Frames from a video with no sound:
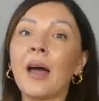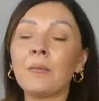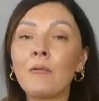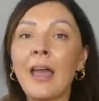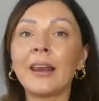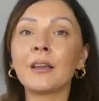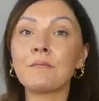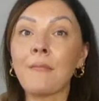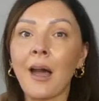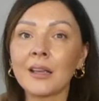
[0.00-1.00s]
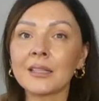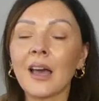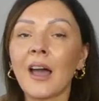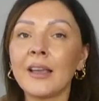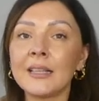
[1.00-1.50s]
I'm wearing my
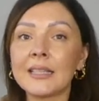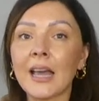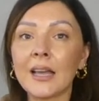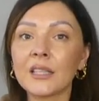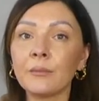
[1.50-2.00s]
size